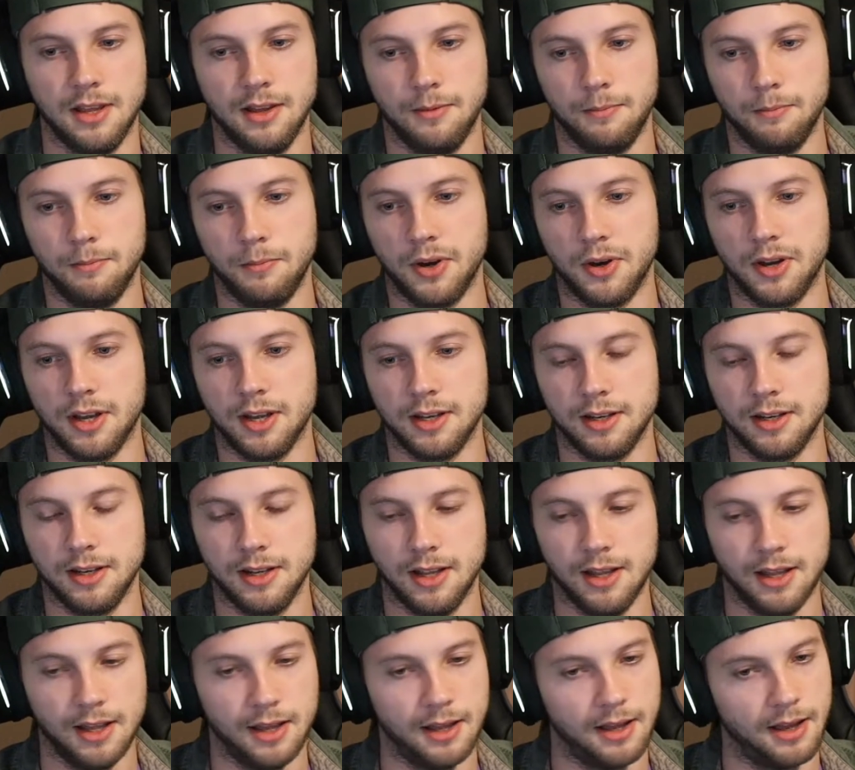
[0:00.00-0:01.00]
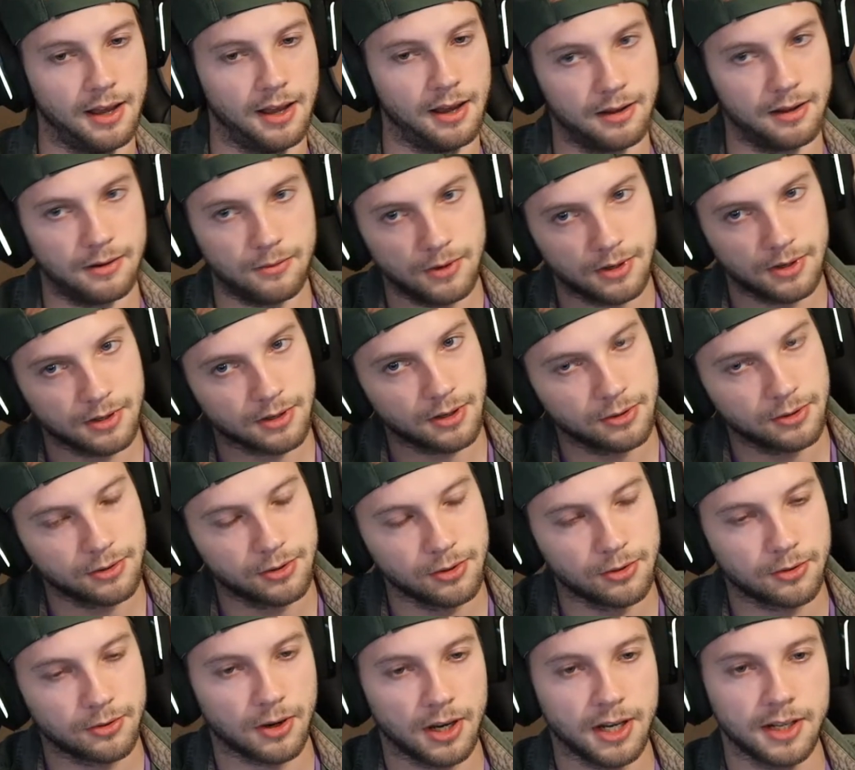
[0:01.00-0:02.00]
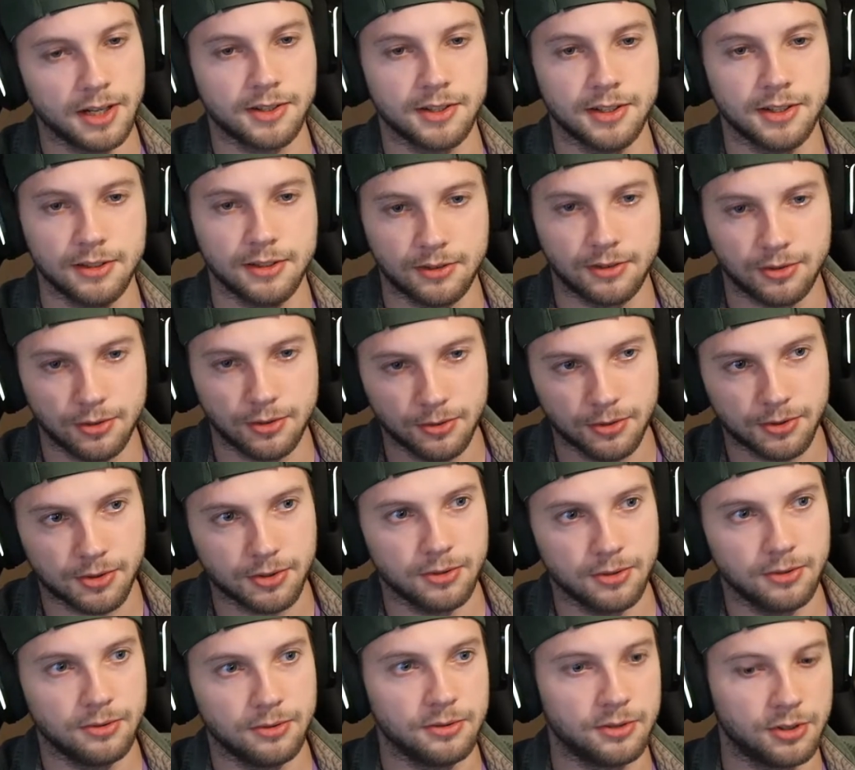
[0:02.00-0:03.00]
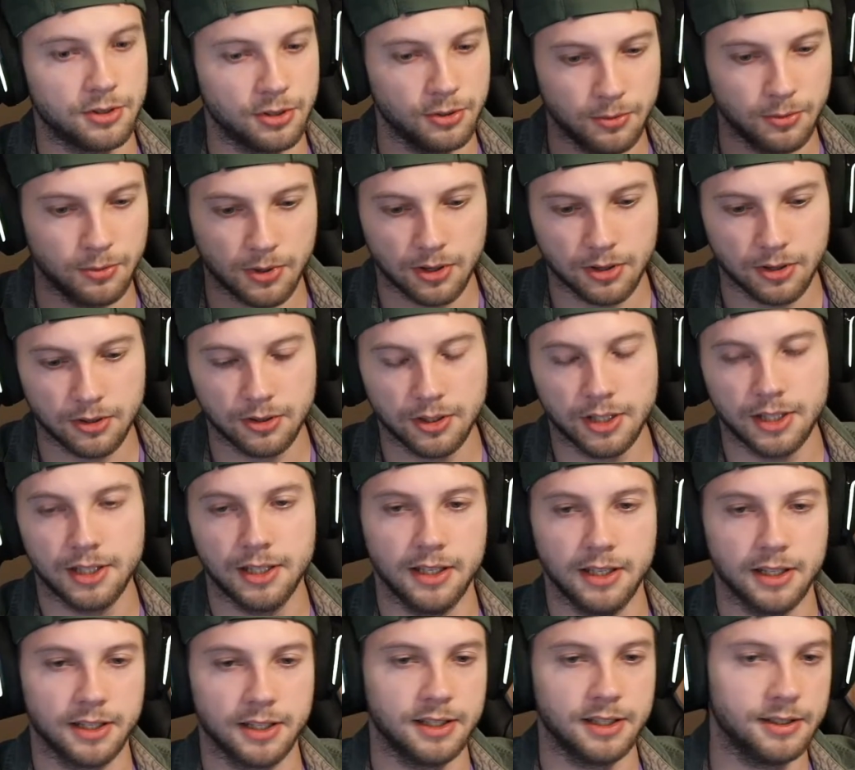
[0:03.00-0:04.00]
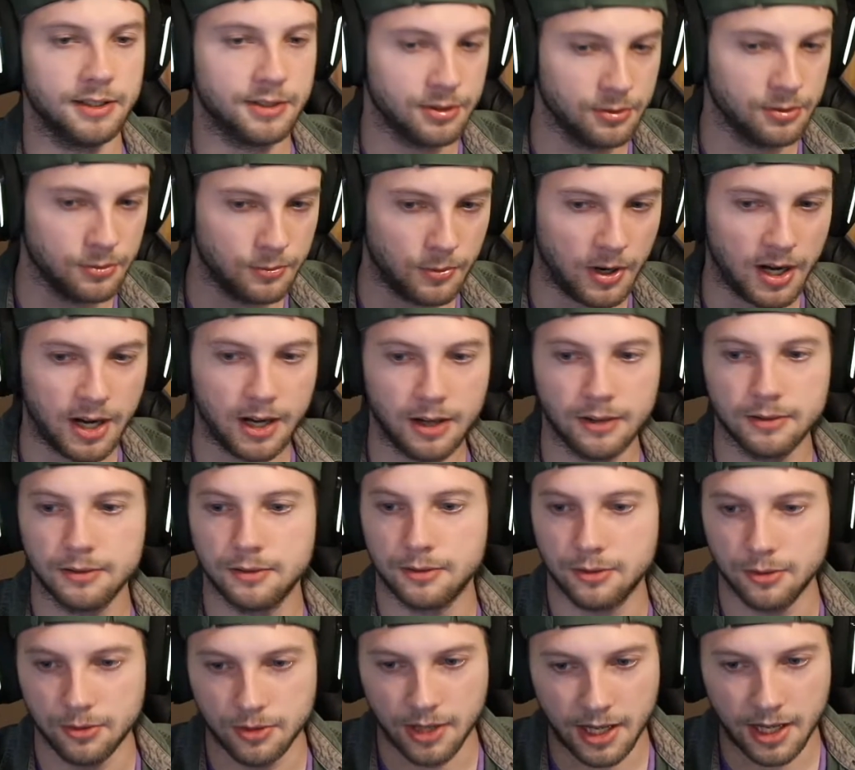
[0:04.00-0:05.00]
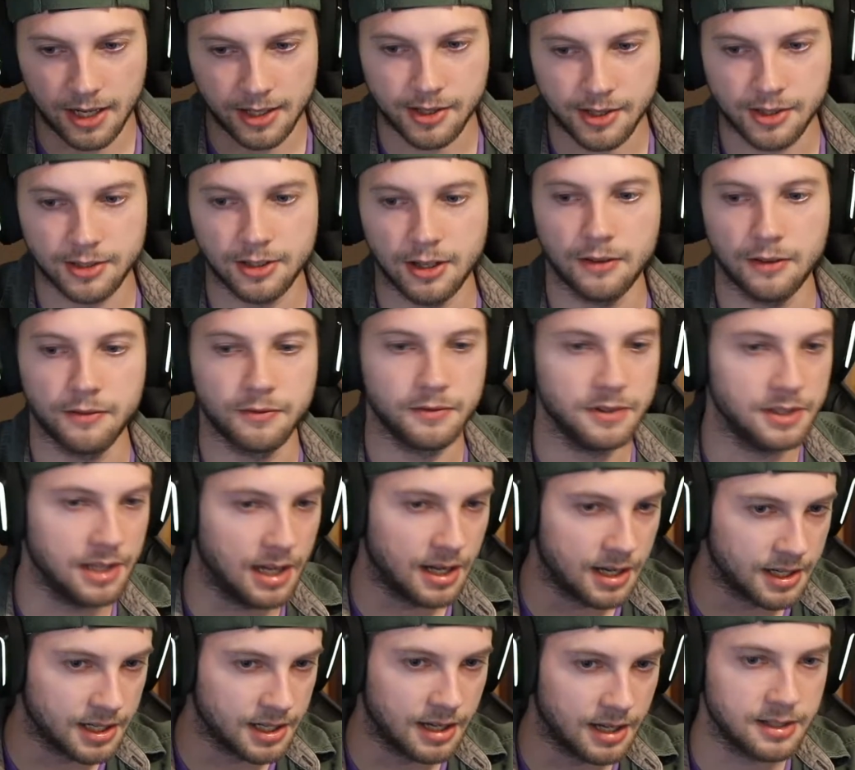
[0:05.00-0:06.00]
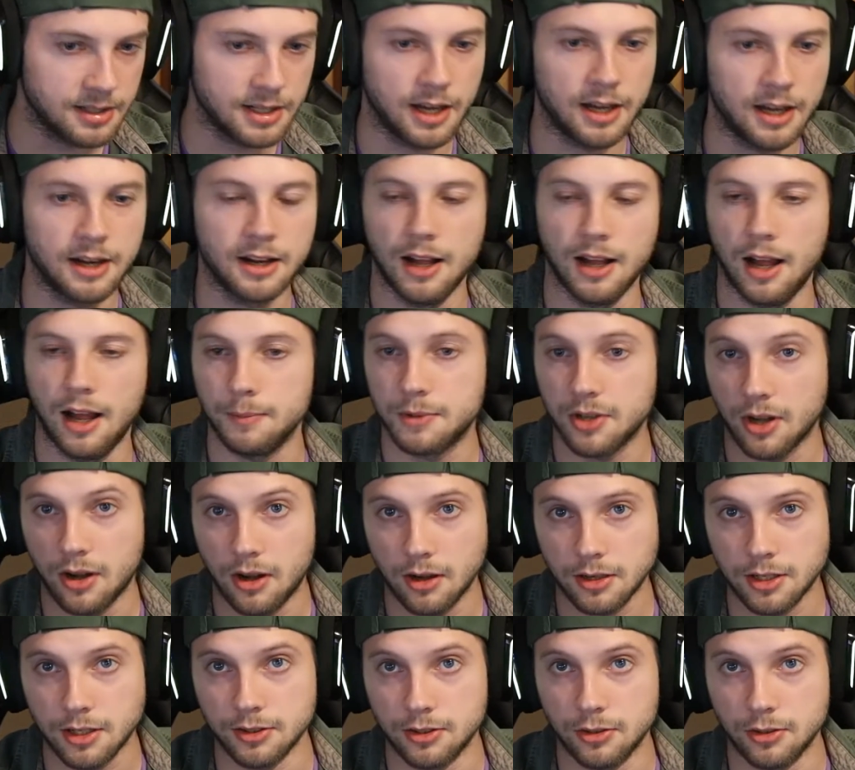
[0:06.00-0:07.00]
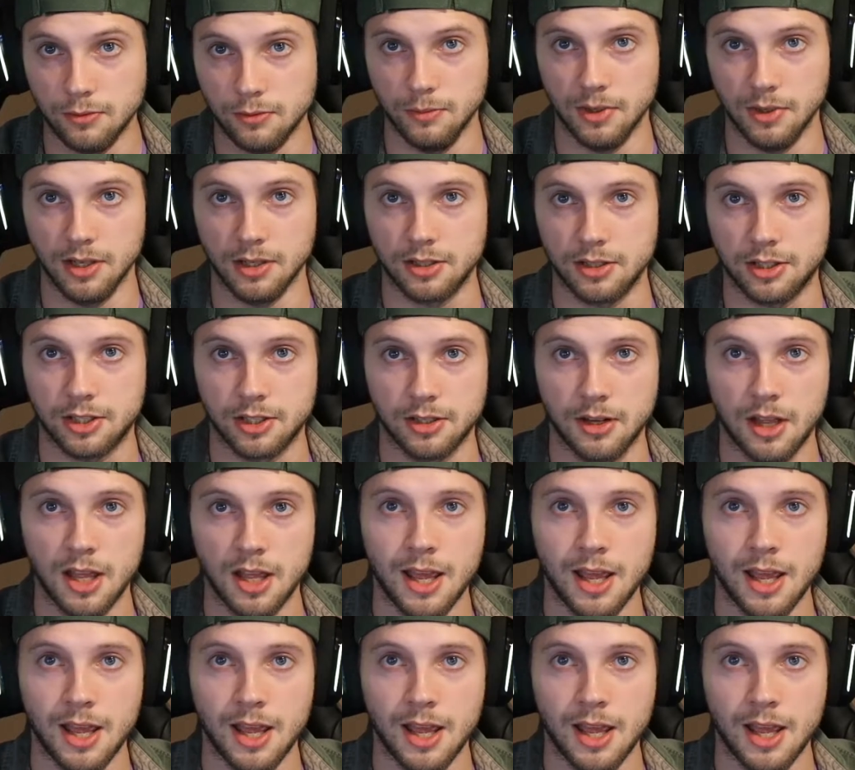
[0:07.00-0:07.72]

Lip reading: But I don't want to go too crazy, too soon, too early, get too wild, do that stuff, yada, yada, yada. I'm talking too much.